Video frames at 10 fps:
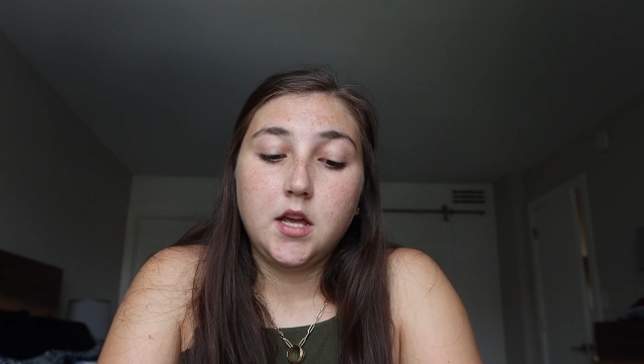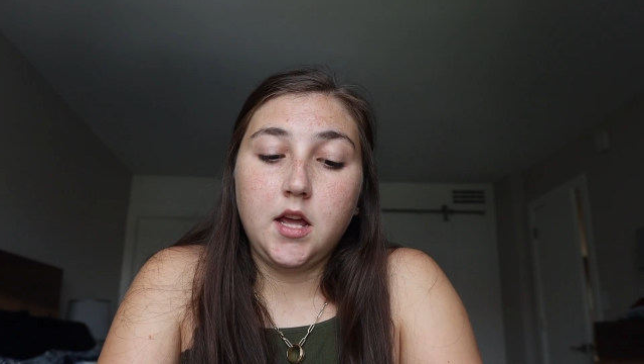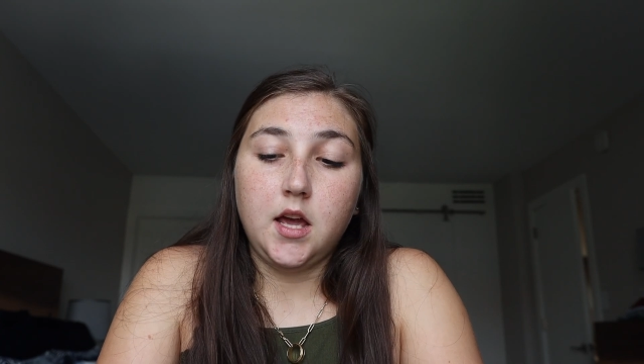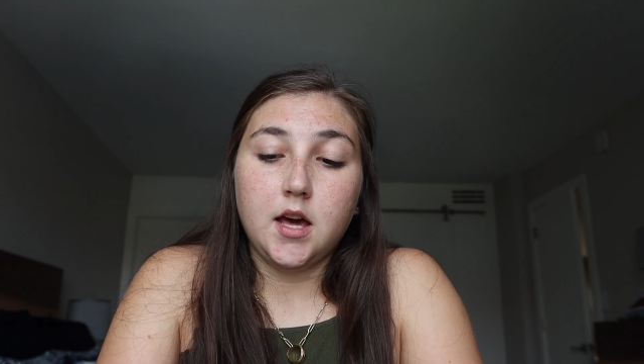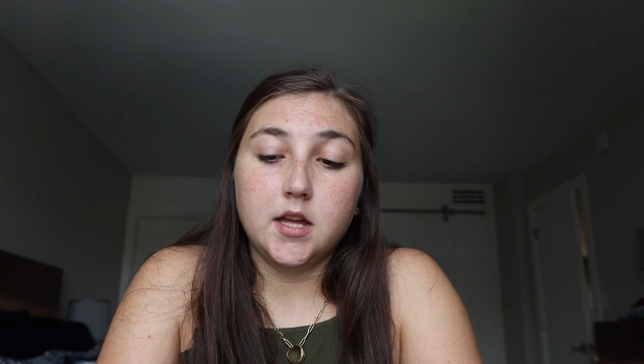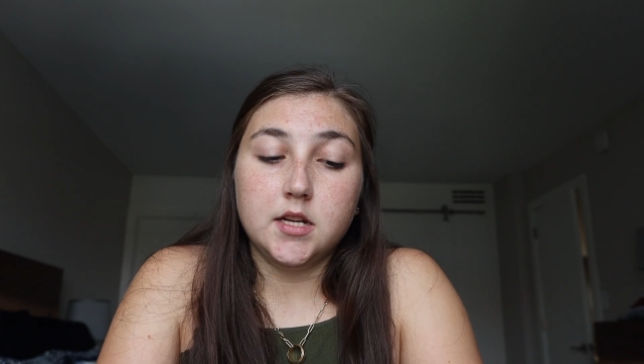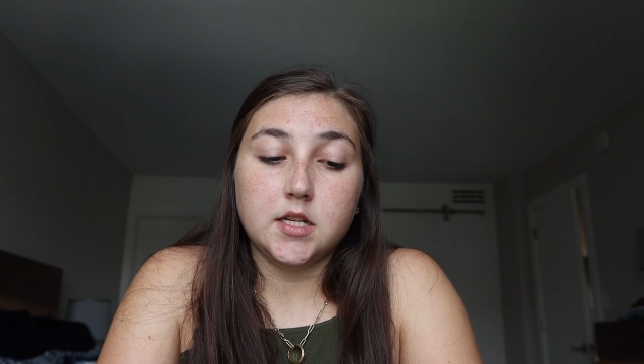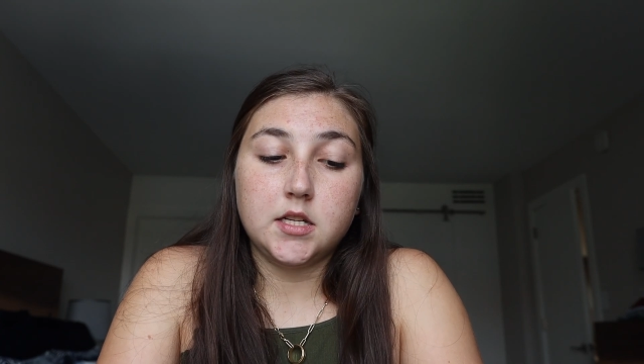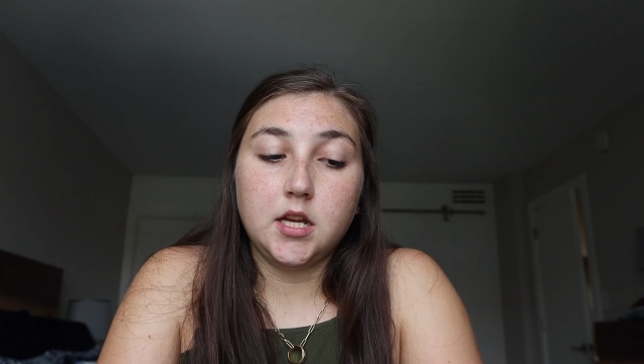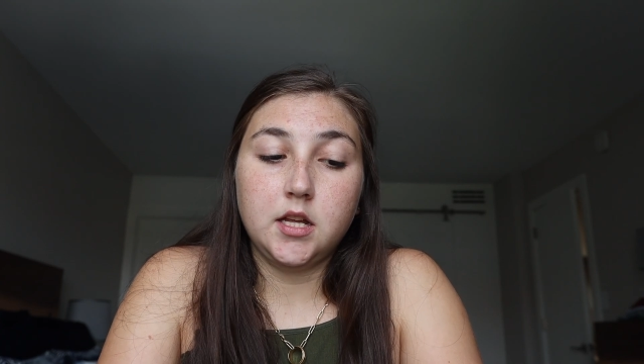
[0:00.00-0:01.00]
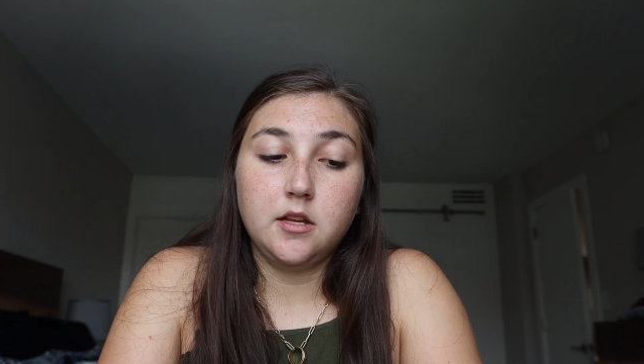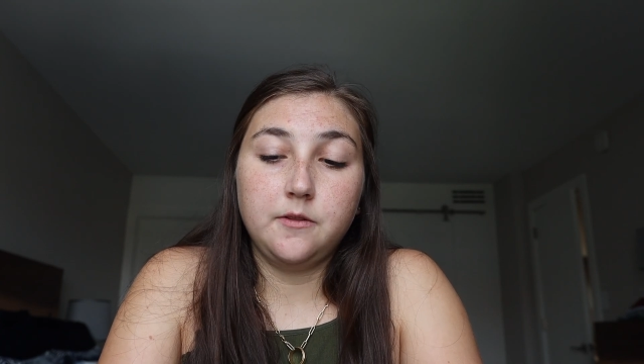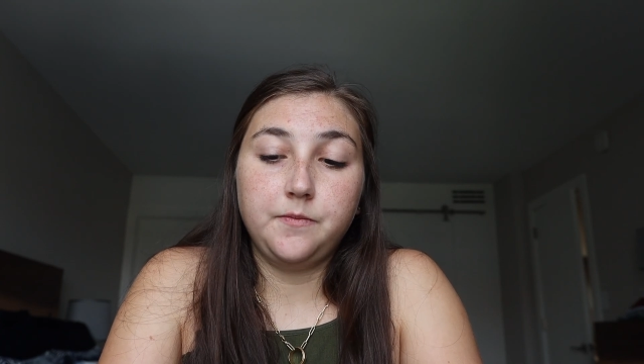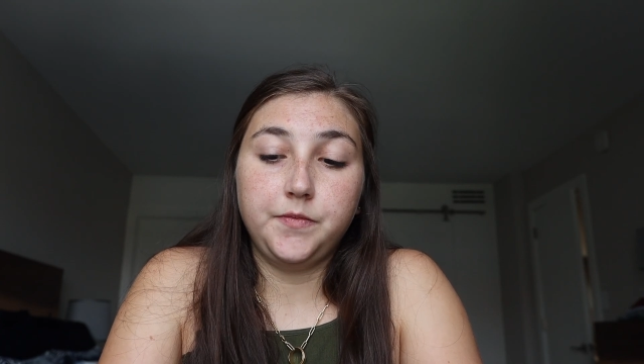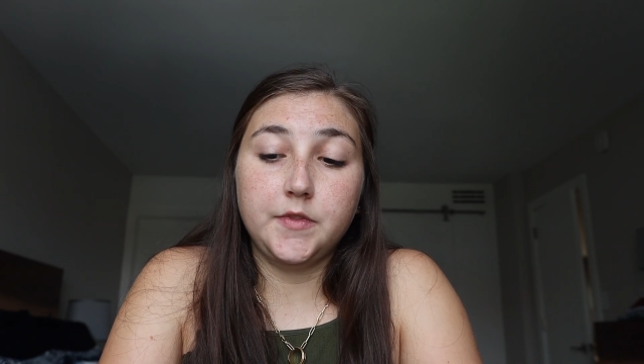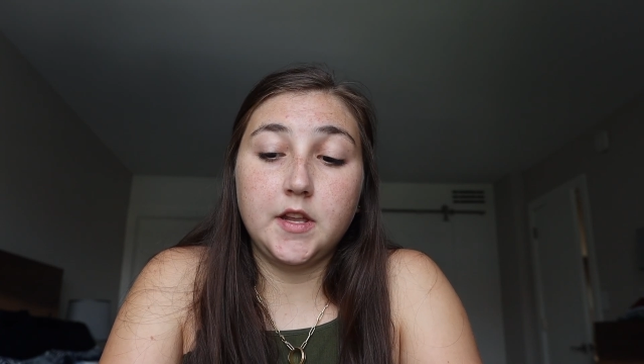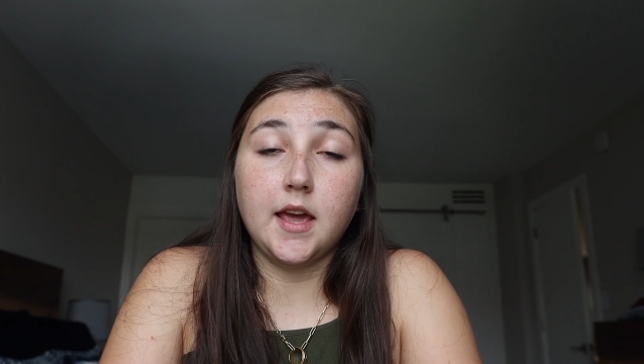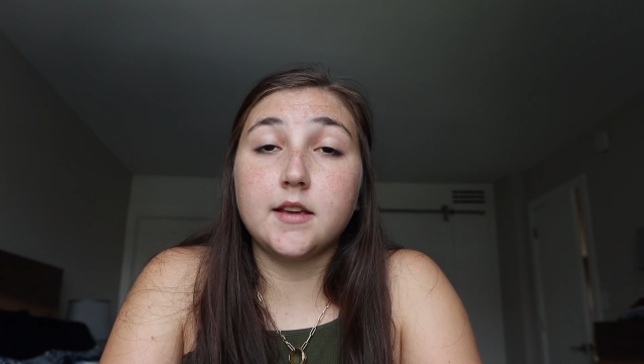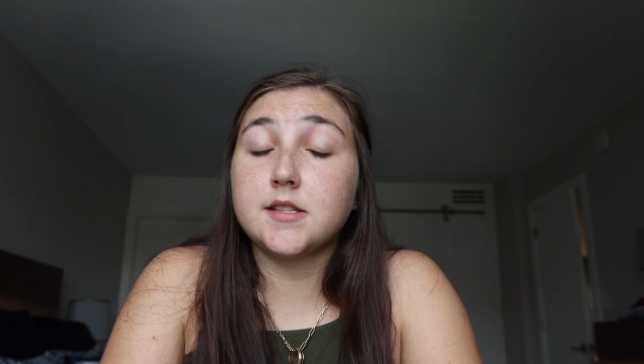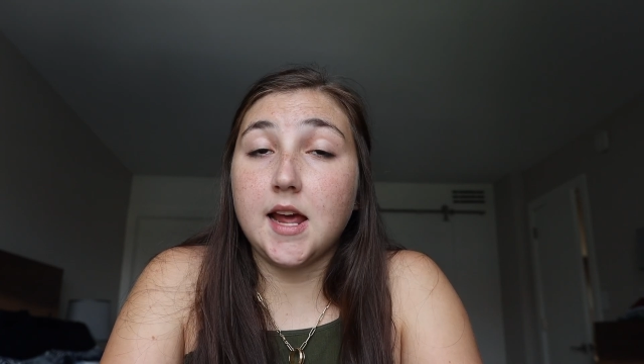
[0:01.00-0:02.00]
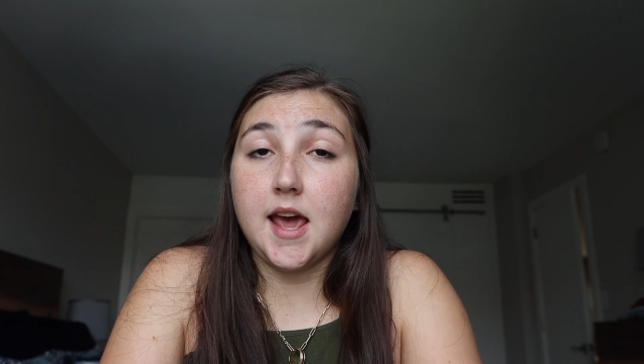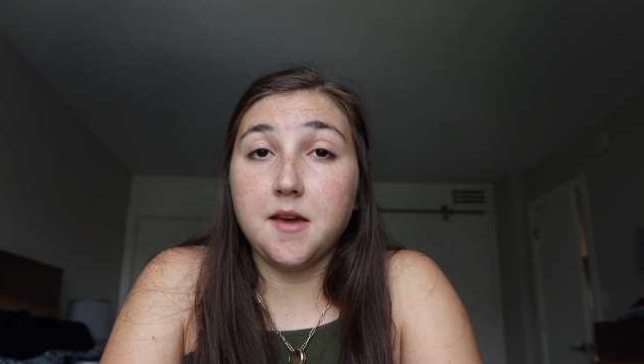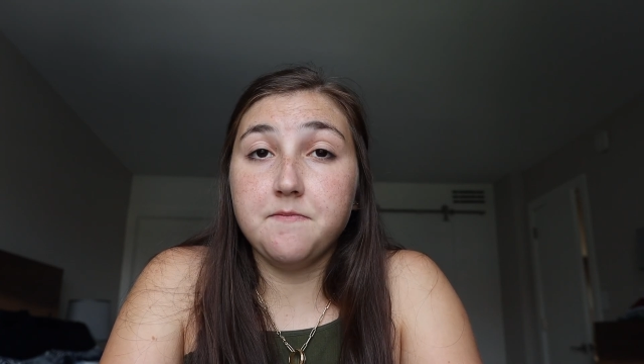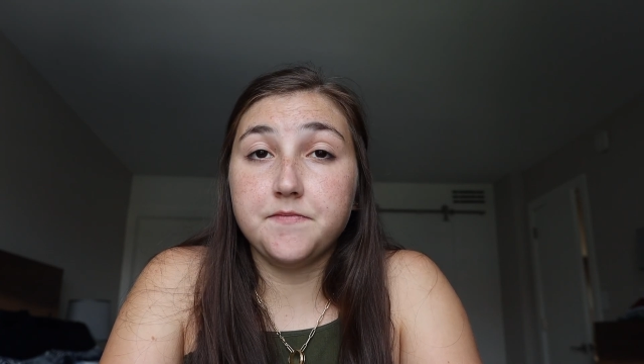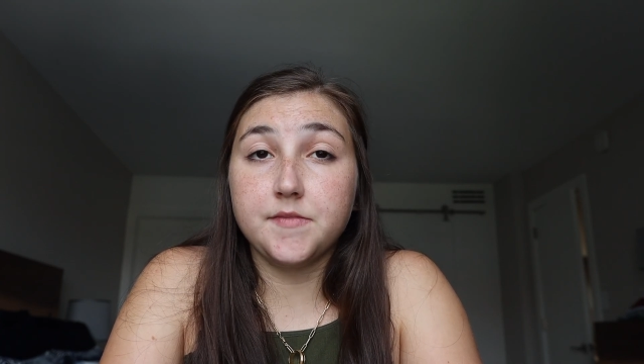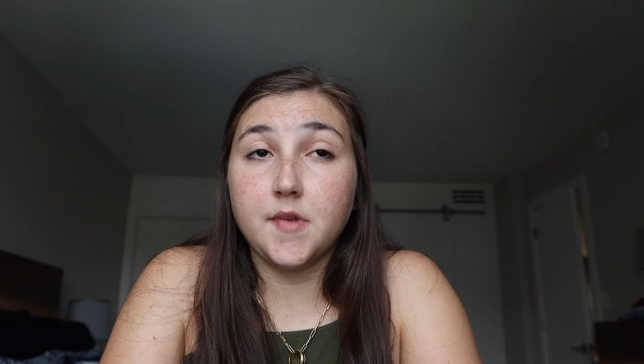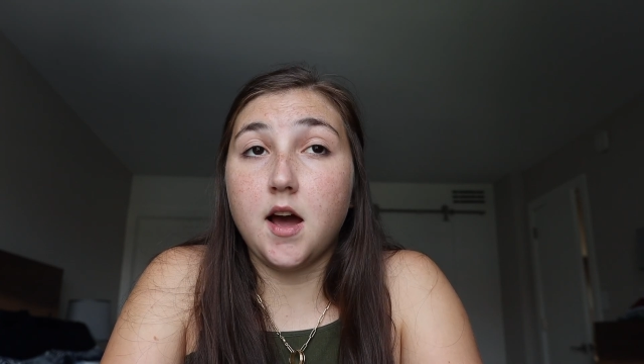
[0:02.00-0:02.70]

And the next day,